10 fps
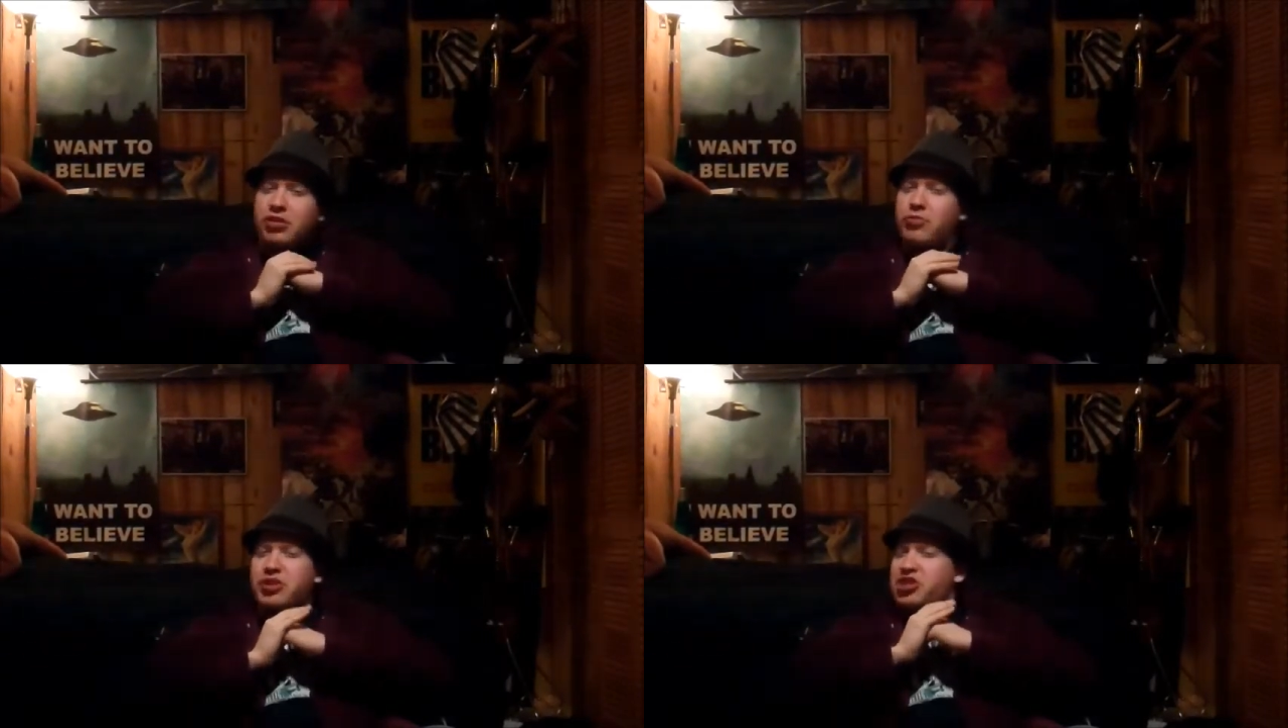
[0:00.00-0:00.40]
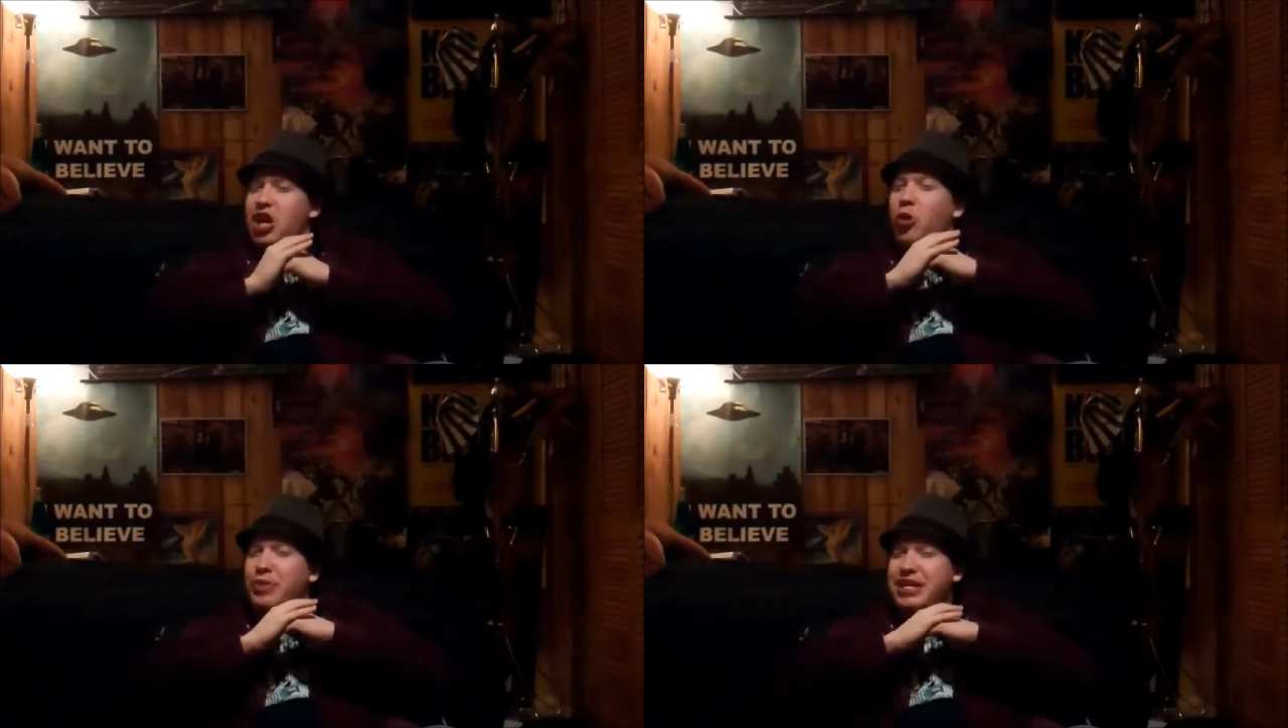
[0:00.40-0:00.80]
Could have been
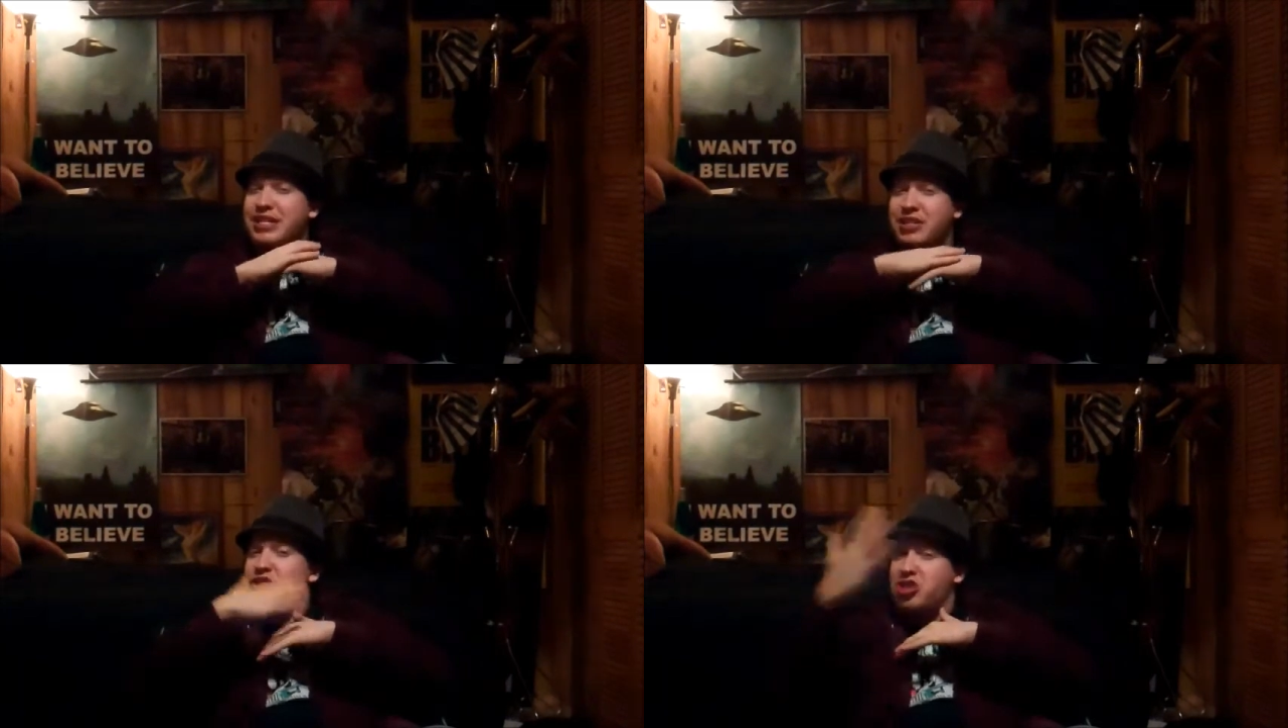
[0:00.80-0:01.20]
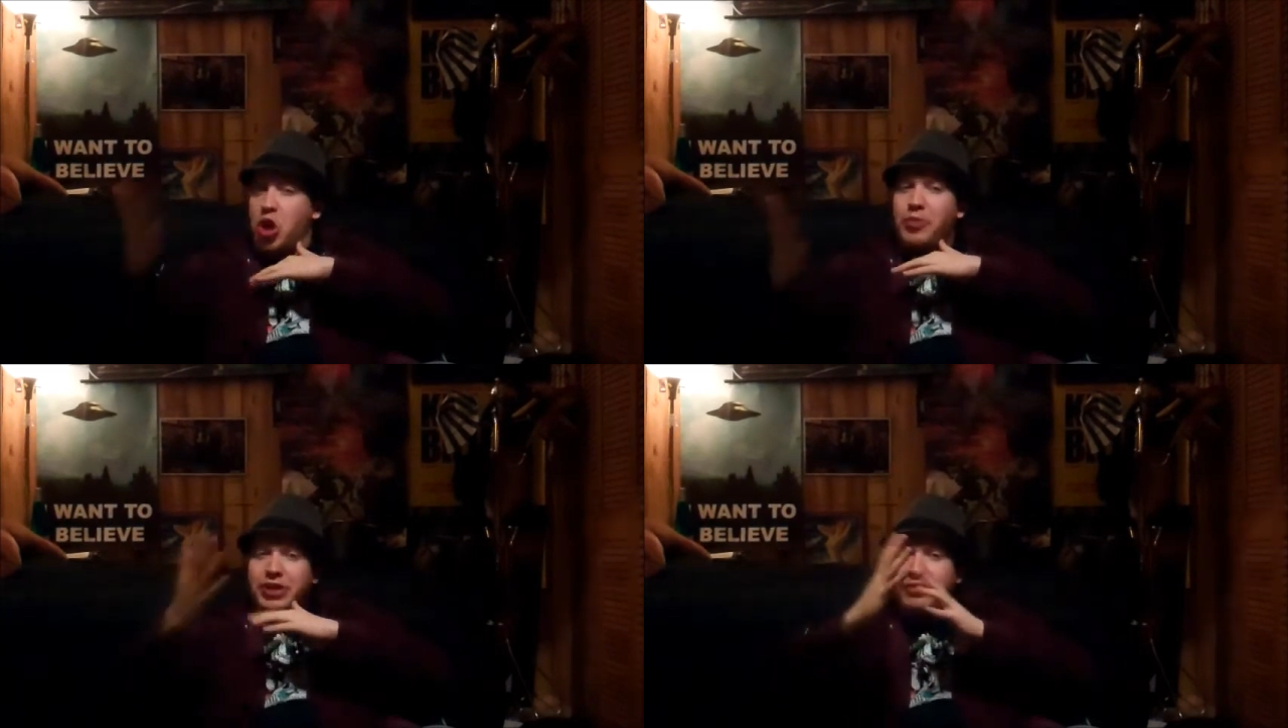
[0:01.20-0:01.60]
Shelby's, since
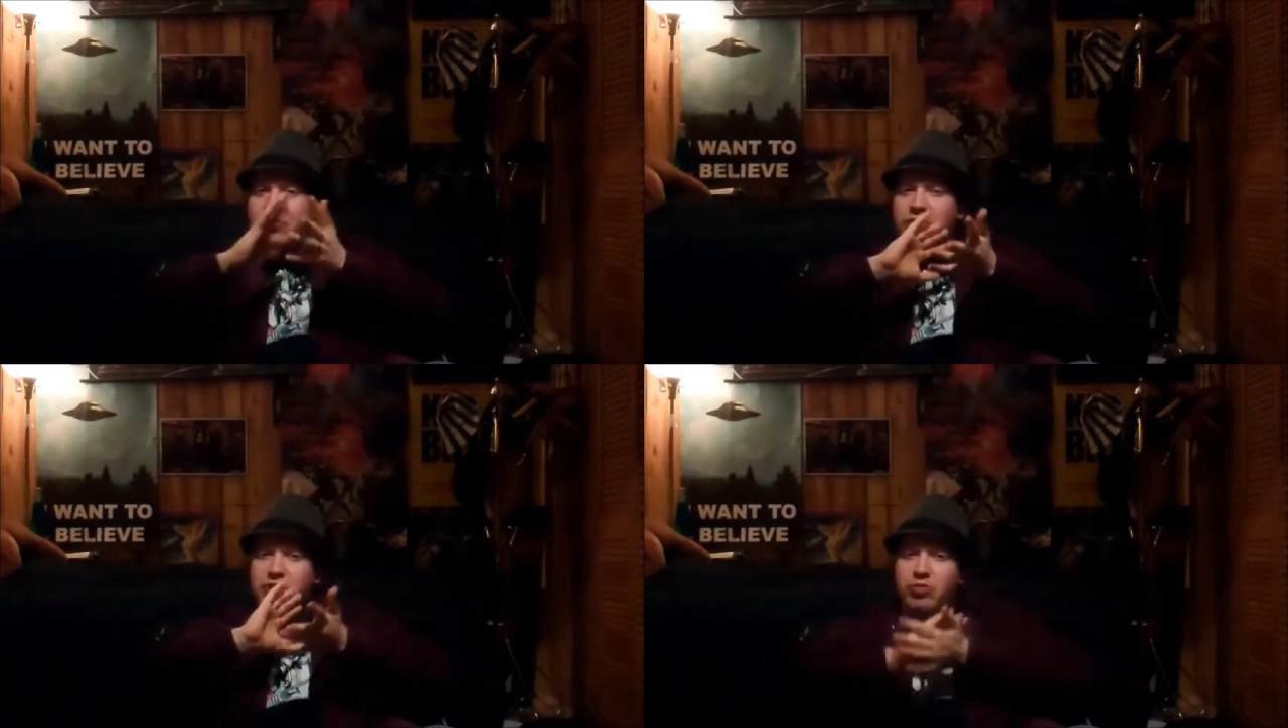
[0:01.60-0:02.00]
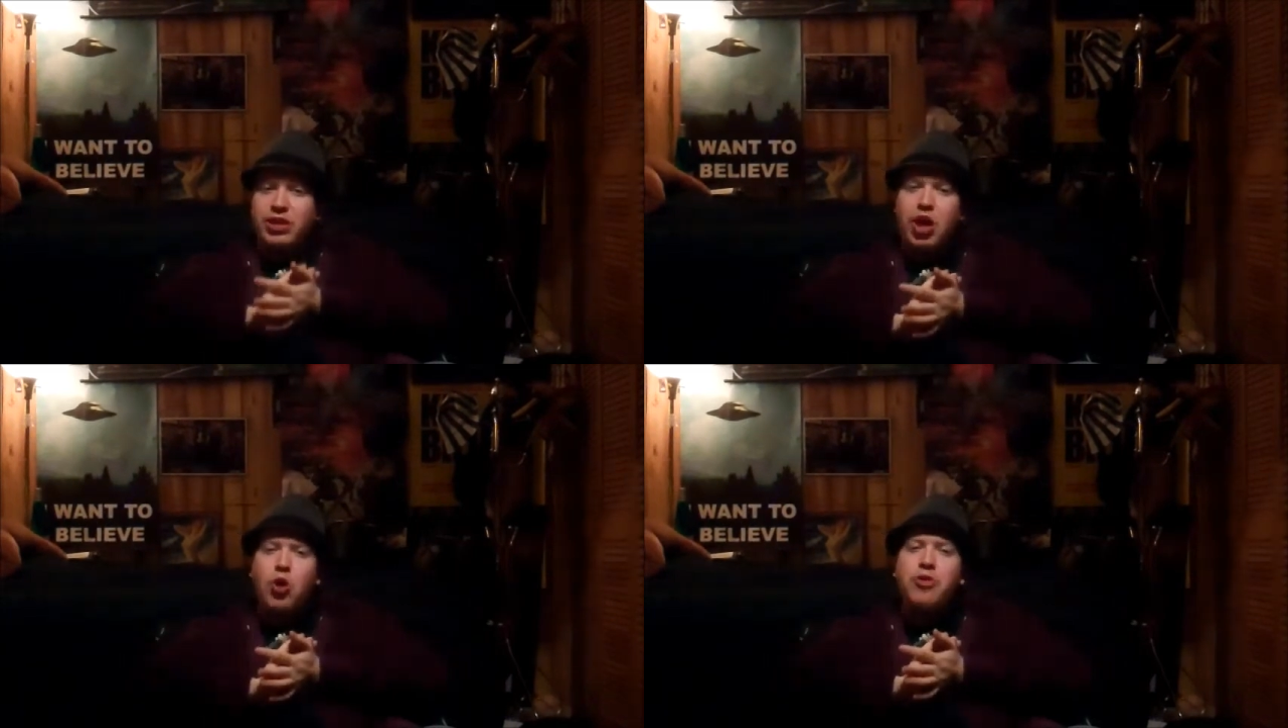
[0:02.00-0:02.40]
Shelby was the
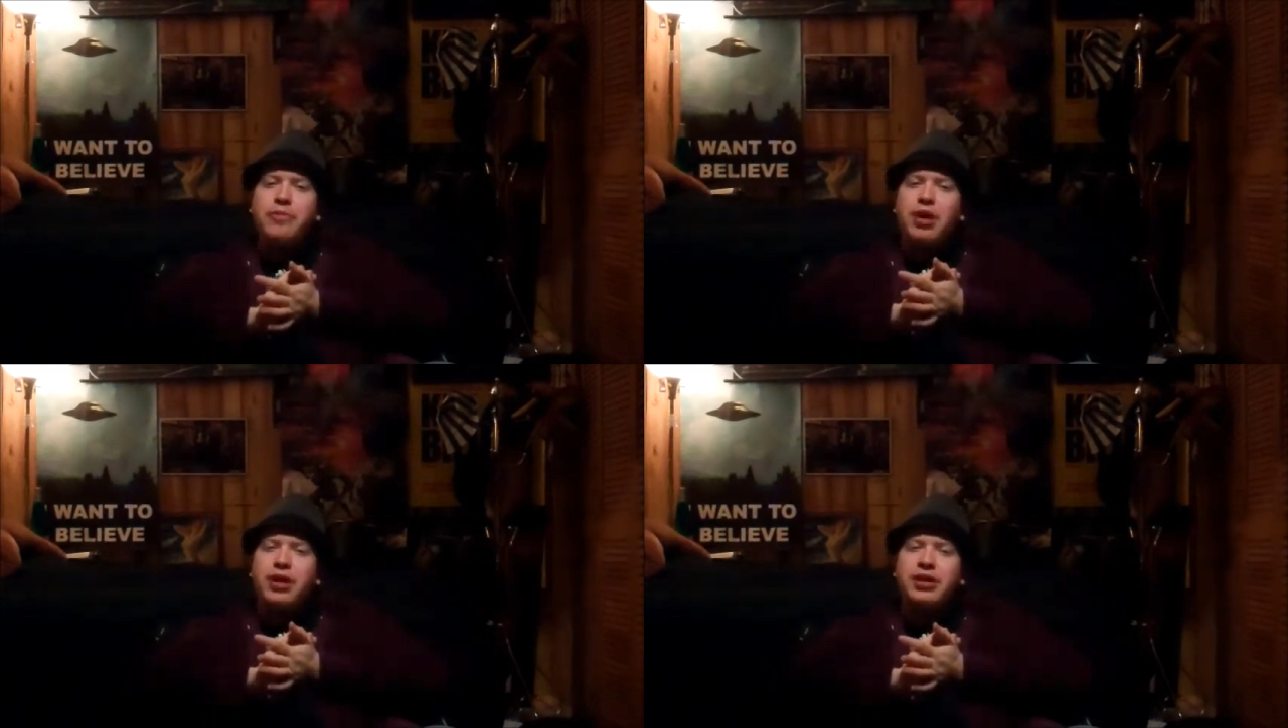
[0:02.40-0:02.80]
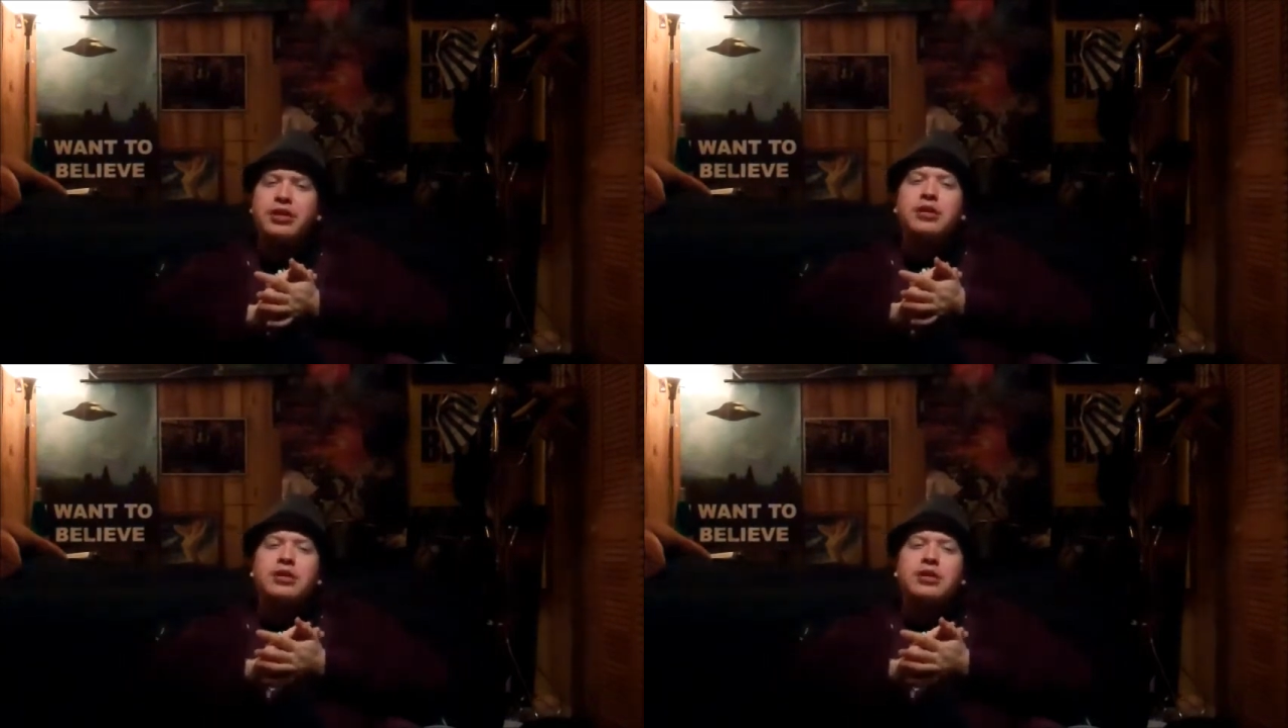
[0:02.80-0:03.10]
one that owed the money.